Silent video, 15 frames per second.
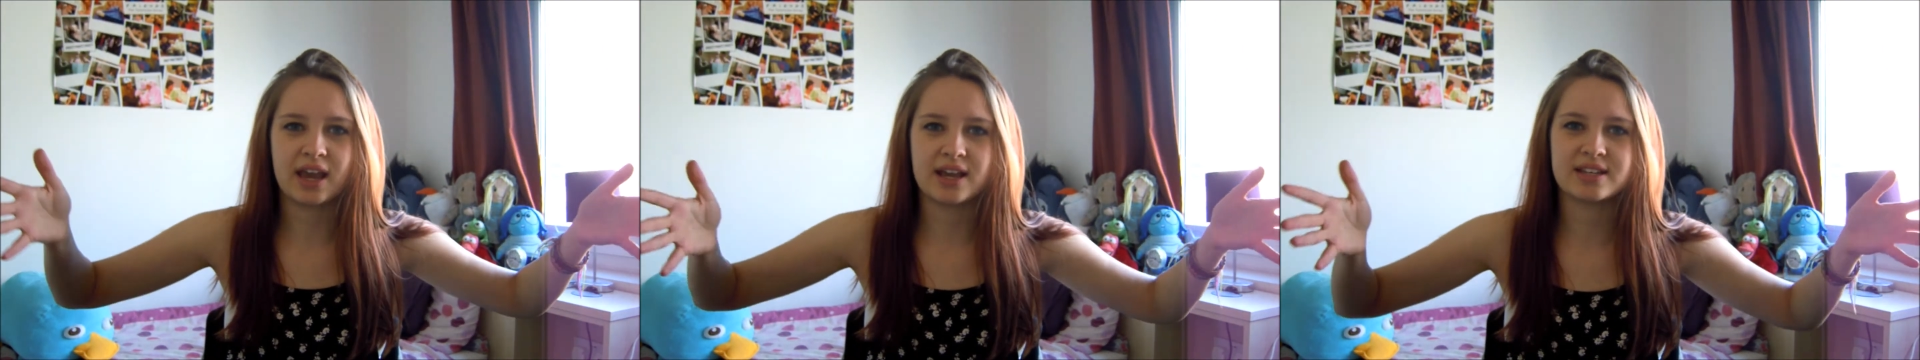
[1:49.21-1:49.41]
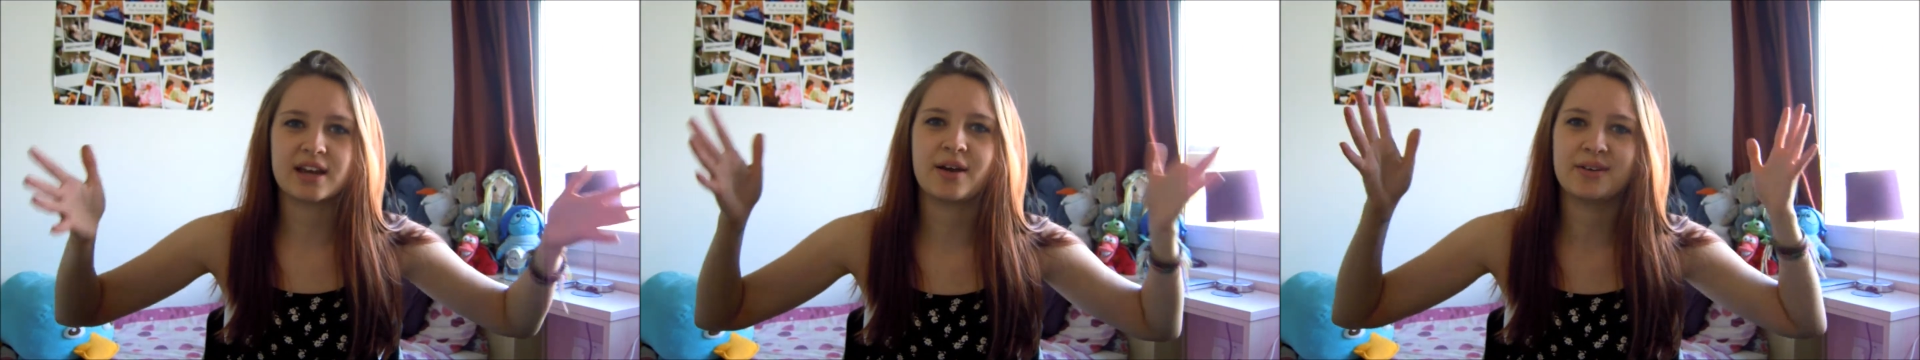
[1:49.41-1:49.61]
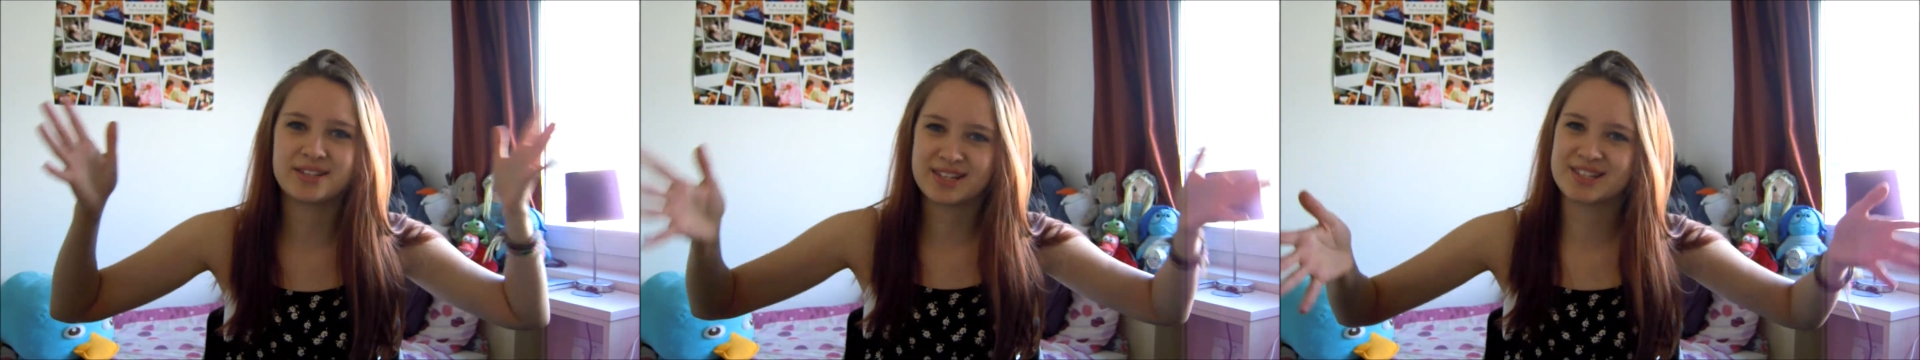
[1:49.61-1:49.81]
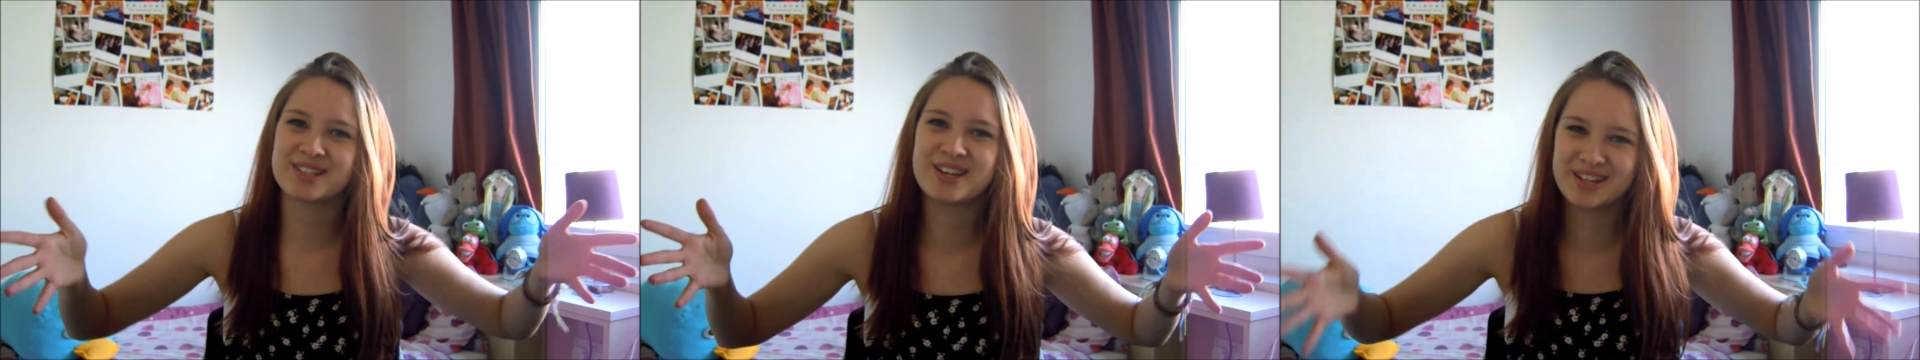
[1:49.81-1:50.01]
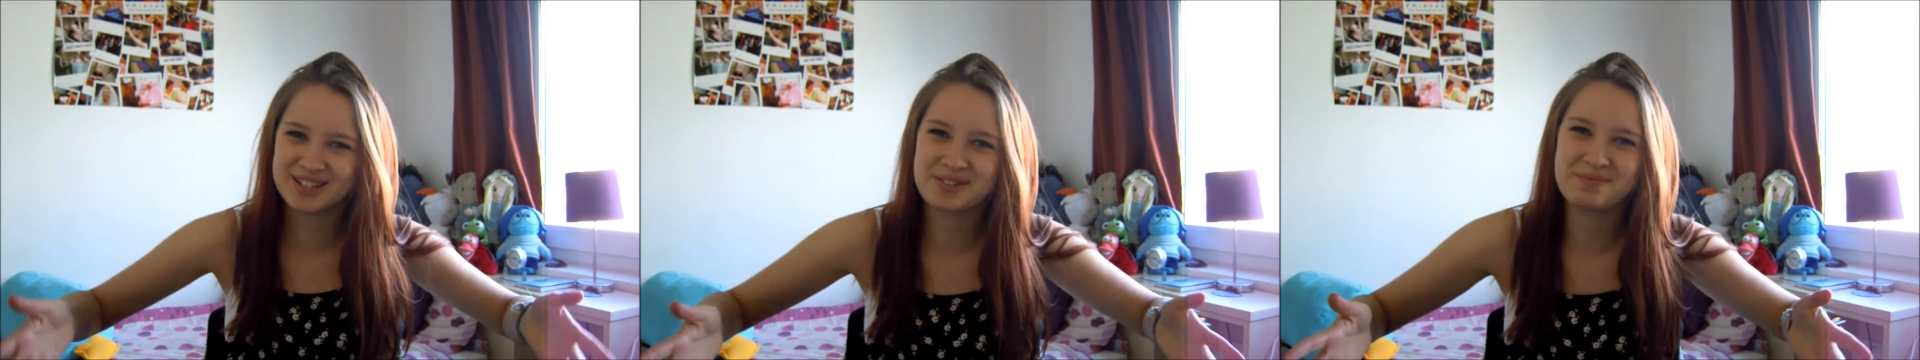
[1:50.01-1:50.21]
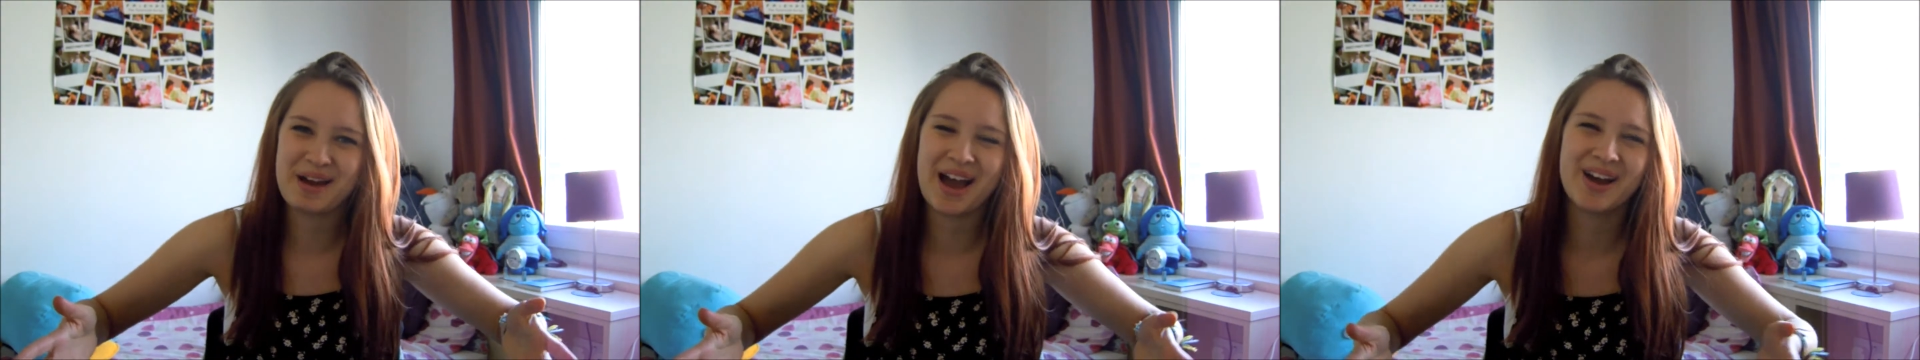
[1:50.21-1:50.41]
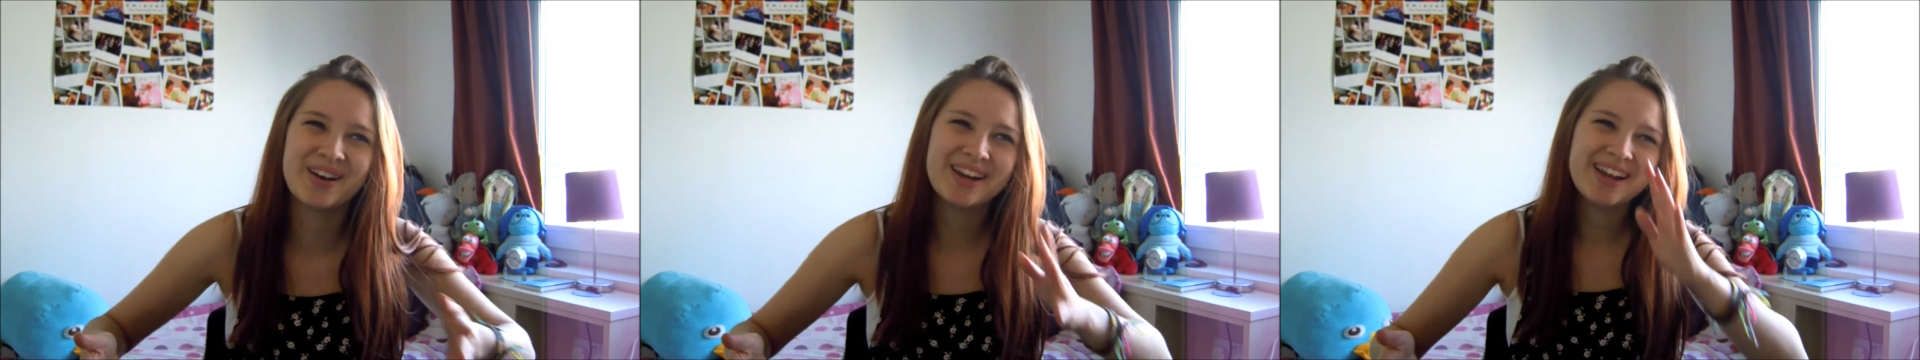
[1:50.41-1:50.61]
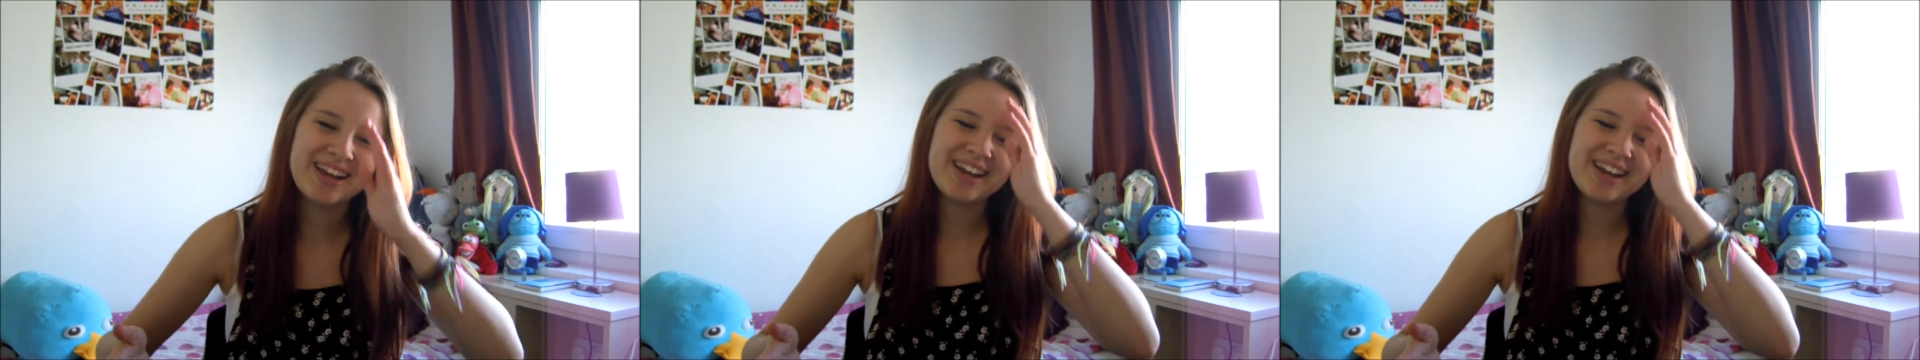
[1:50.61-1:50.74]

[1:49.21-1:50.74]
8 hours is a good amount.